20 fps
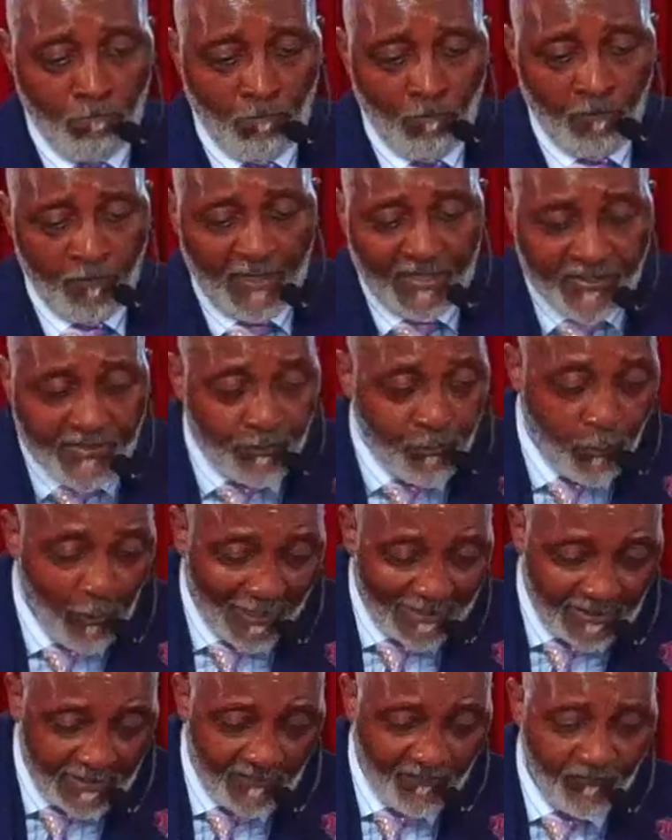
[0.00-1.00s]
this
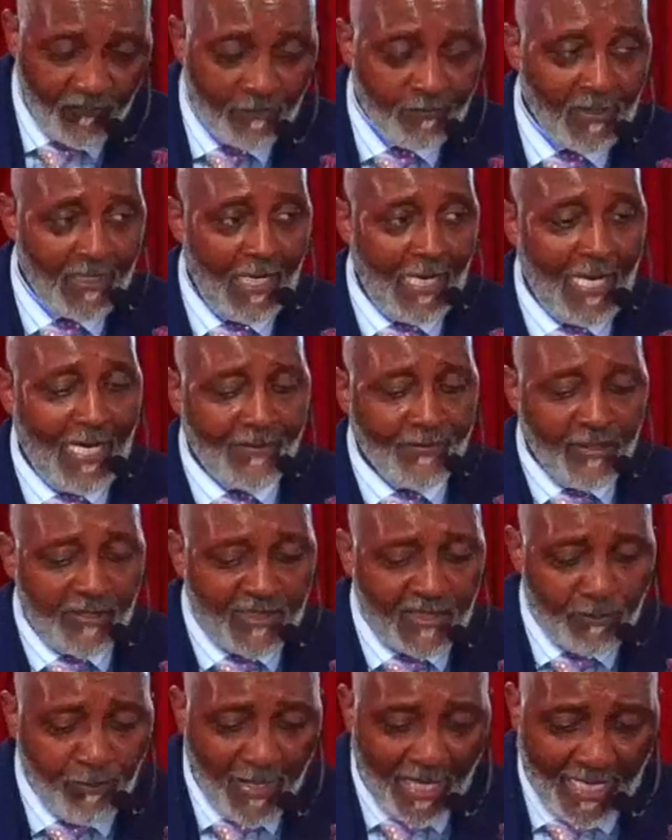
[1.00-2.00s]
present from God,
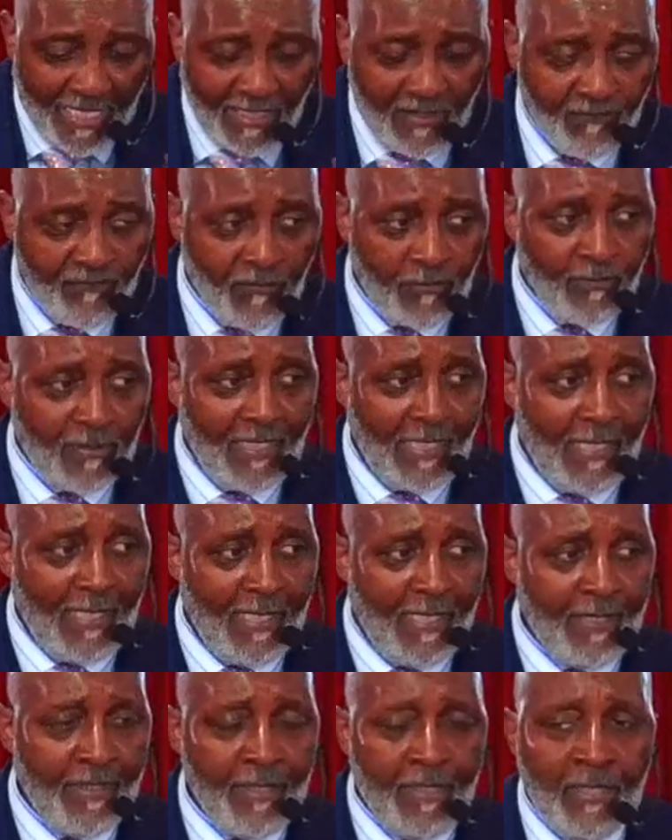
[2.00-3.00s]
this pain from
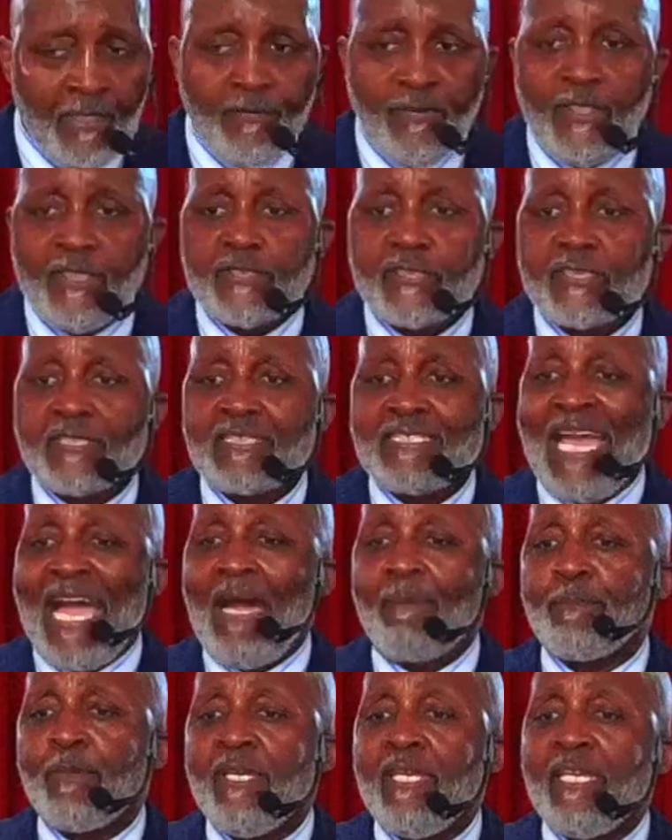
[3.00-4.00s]
God, this
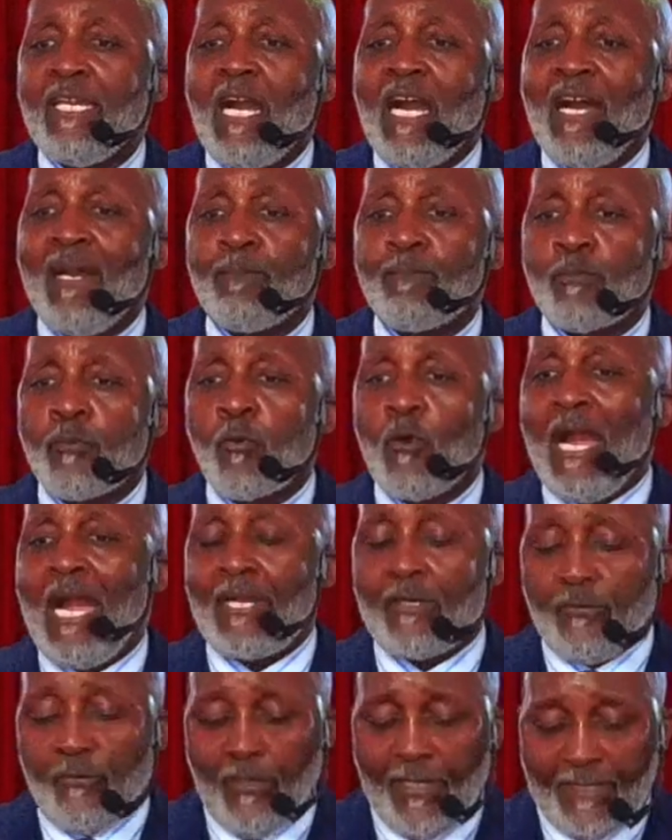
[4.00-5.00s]
stopping our
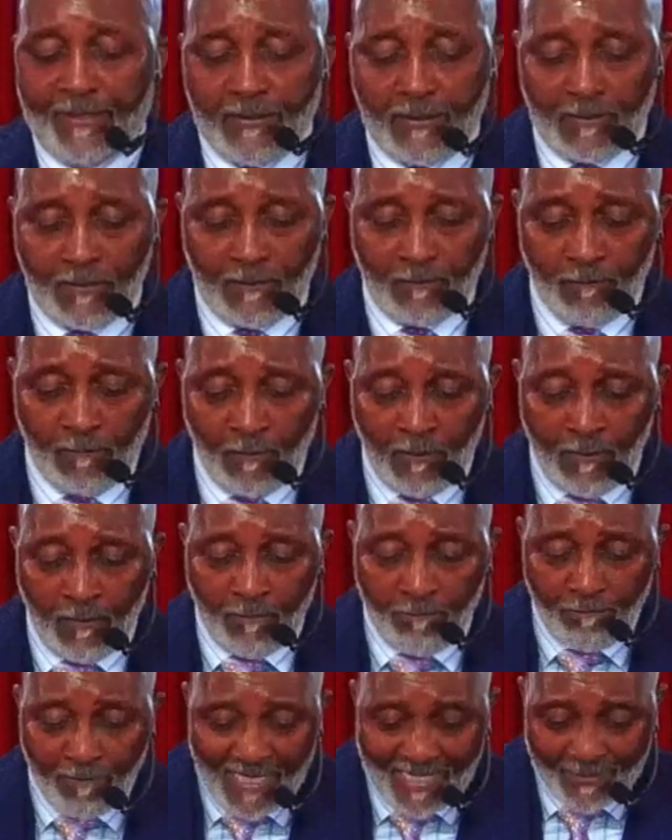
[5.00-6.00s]
progress
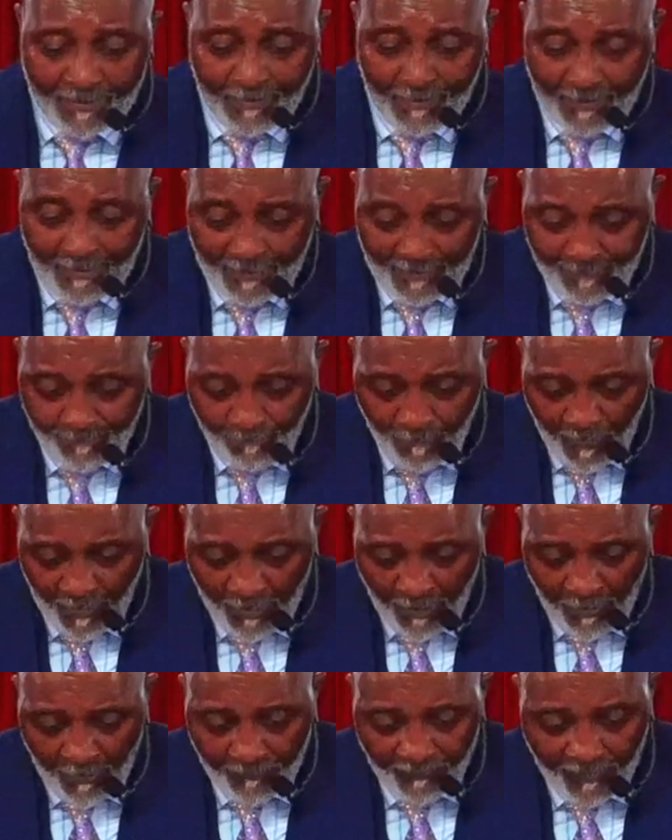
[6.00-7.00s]
by God.
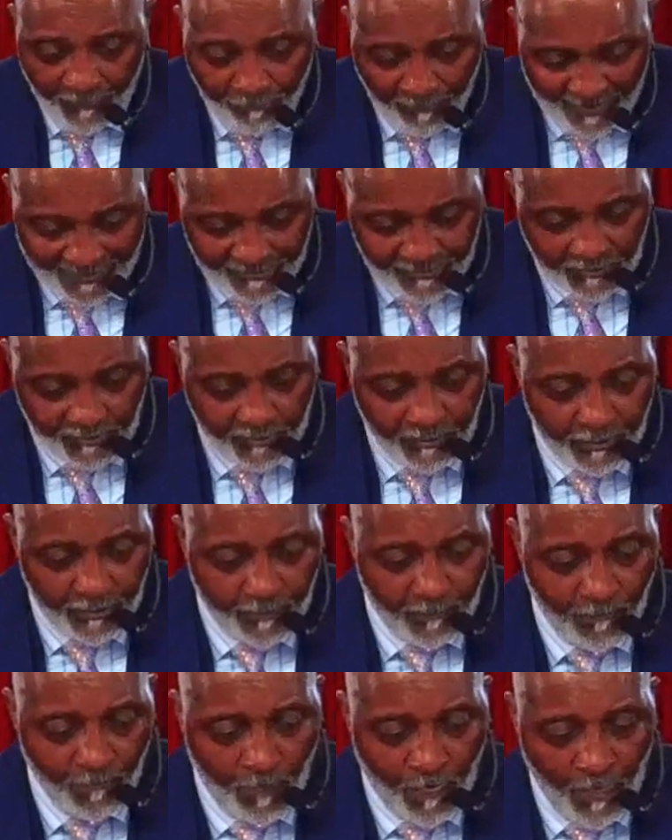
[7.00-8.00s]
The
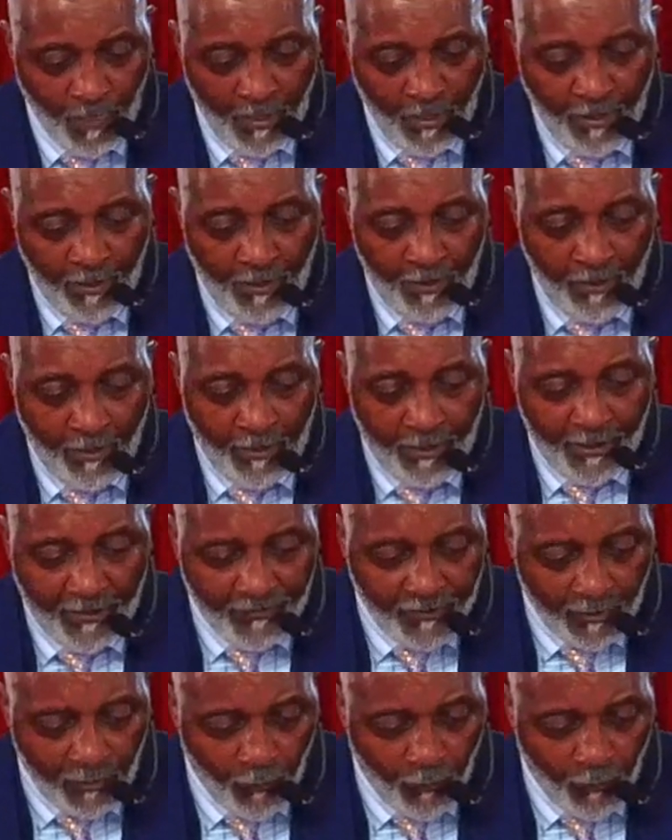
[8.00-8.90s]
messenger in the